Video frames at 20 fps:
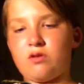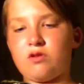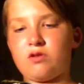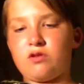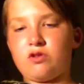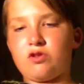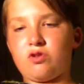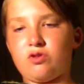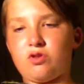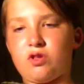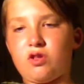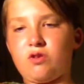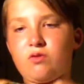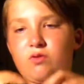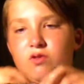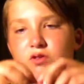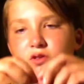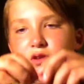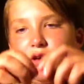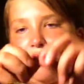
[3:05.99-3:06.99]
So then you
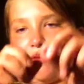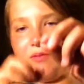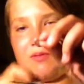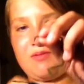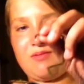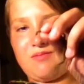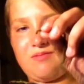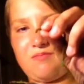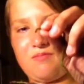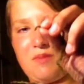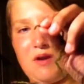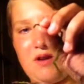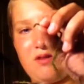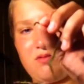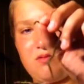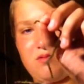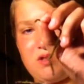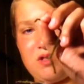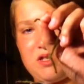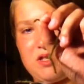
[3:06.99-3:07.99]
want to grab about
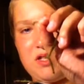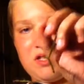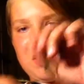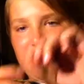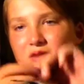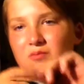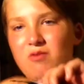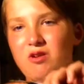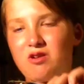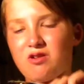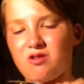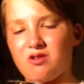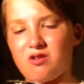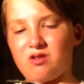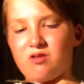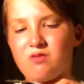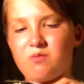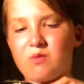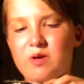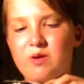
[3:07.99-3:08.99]
a centimeter
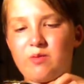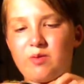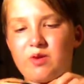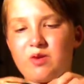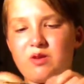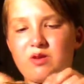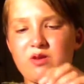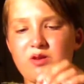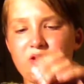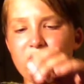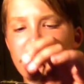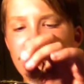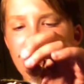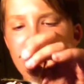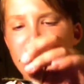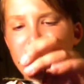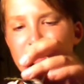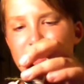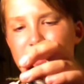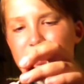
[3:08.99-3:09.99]
maybe
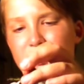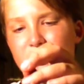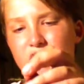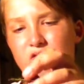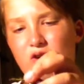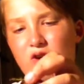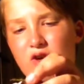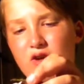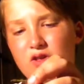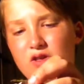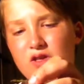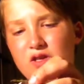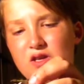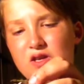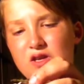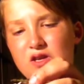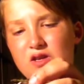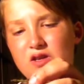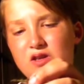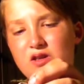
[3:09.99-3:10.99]
and start at the
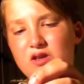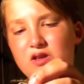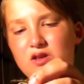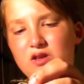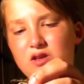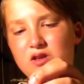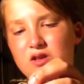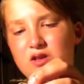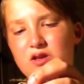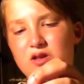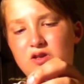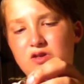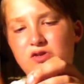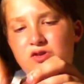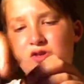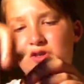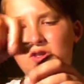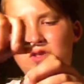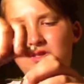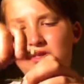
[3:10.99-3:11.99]
end and
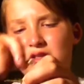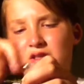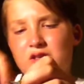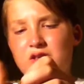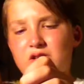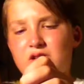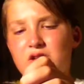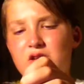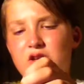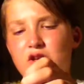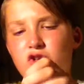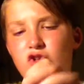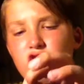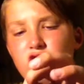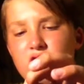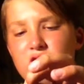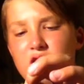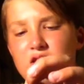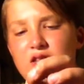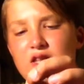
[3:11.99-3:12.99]
just
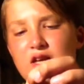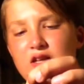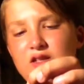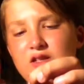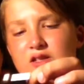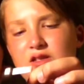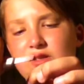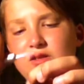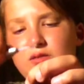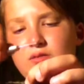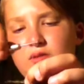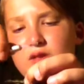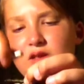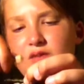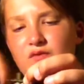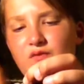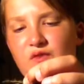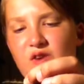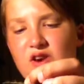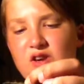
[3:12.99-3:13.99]
get that
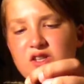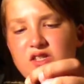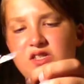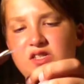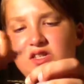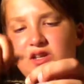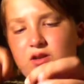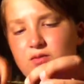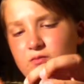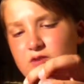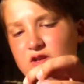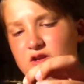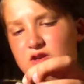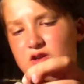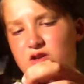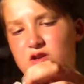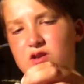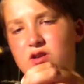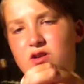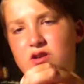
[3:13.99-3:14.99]
very centimeter
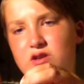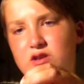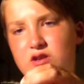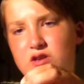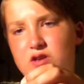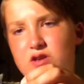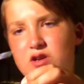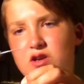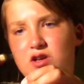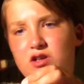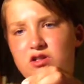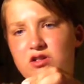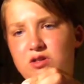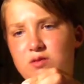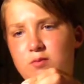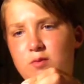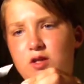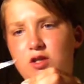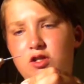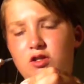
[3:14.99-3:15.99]
and
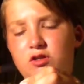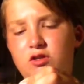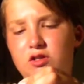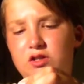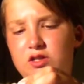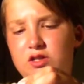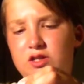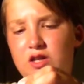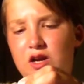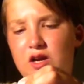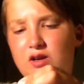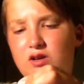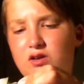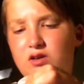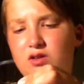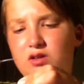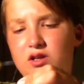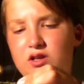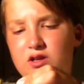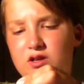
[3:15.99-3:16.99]
just make sure it's tight
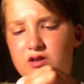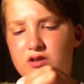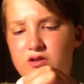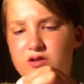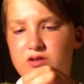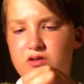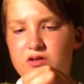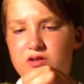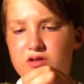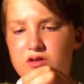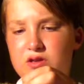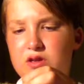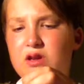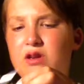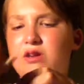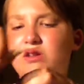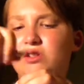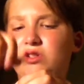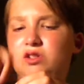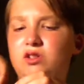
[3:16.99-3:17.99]
on there.
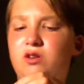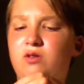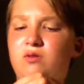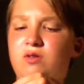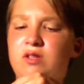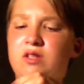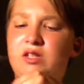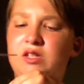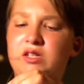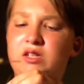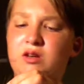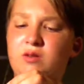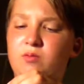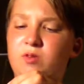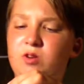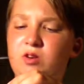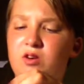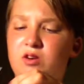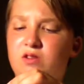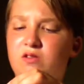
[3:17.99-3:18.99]
And you don't want this coming
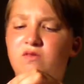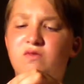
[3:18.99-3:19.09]
off.